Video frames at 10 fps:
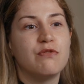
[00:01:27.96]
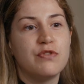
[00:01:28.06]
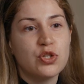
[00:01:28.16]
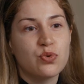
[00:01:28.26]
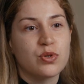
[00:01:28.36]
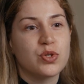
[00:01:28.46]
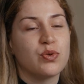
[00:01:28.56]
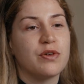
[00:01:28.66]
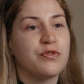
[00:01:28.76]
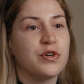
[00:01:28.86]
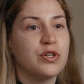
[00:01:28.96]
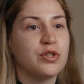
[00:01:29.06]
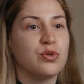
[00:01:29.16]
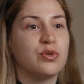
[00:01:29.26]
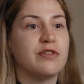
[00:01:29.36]
Visuals refer
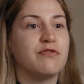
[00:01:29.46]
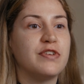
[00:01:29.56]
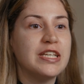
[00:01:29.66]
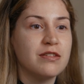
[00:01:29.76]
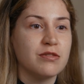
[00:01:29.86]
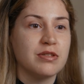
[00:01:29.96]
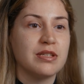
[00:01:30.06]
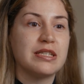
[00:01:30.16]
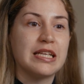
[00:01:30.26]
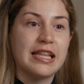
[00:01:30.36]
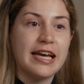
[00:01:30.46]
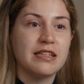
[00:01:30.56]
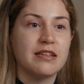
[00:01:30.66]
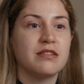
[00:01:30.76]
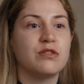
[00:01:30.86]
to the vessels
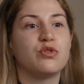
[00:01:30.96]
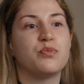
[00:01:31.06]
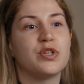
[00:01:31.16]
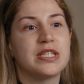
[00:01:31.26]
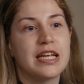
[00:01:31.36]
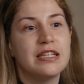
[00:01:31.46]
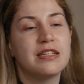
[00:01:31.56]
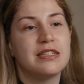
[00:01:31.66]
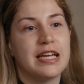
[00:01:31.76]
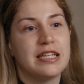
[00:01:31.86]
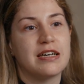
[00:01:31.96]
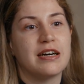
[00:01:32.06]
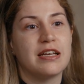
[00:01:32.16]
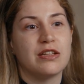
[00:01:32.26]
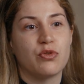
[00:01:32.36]
selected to present the data
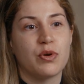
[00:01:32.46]
in the